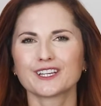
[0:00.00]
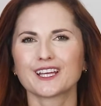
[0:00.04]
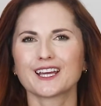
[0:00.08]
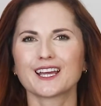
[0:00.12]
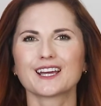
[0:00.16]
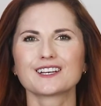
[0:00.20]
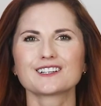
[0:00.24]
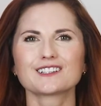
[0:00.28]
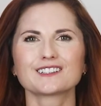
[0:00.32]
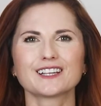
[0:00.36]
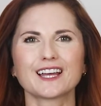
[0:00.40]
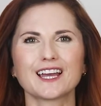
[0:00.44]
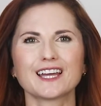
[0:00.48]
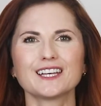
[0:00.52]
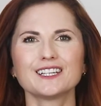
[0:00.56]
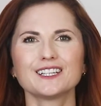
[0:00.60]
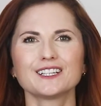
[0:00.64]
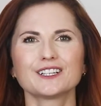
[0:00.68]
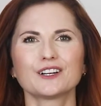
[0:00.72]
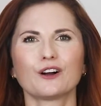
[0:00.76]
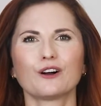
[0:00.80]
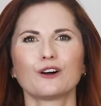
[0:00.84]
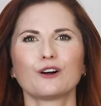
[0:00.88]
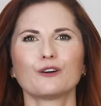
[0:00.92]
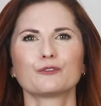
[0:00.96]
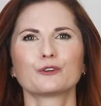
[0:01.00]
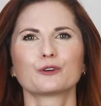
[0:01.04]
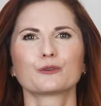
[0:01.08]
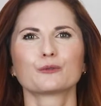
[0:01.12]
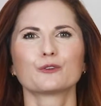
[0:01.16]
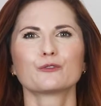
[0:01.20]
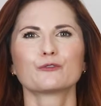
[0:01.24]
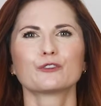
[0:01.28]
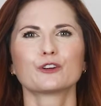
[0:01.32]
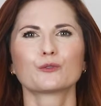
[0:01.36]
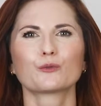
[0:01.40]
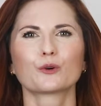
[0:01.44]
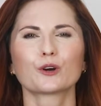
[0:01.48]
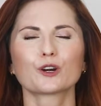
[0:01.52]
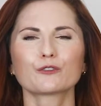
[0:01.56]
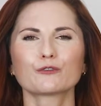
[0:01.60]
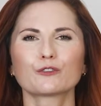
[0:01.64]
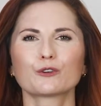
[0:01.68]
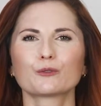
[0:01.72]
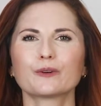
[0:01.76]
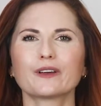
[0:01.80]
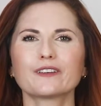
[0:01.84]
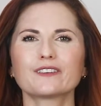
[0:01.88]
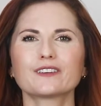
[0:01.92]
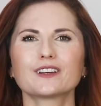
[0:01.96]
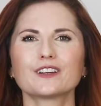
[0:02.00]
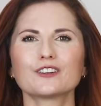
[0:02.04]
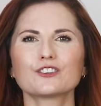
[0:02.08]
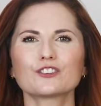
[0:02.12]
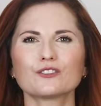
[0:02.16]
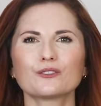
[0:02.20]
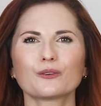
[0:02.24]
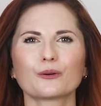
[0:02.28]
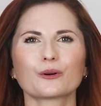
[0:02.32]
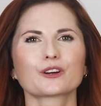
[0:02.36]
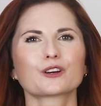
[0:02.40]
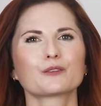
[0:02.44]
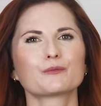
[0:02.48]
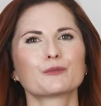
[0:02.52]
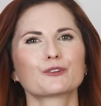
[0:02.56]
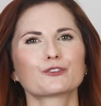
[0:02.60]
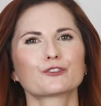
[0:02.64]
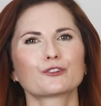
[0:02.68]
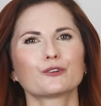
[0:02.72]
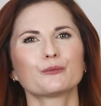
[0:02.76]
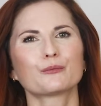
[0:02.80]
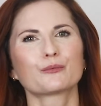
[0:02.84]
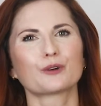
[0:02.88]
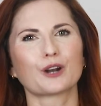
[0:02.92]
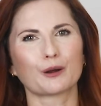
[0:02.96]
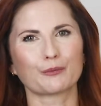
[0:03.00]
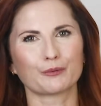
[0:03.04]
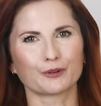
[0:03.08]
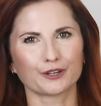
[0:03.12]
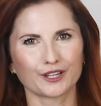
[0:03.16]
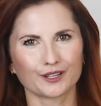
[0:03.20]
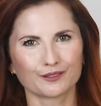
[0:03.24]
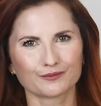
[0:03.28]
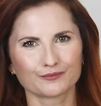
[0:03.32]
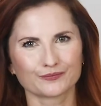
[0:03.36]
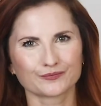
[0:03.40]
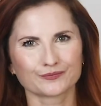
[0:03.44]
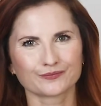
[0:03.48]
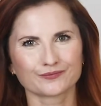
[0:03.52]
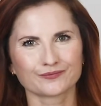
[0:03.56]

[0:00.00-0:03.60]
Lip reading: They handle any and all of your roofing work for residential or commercial property.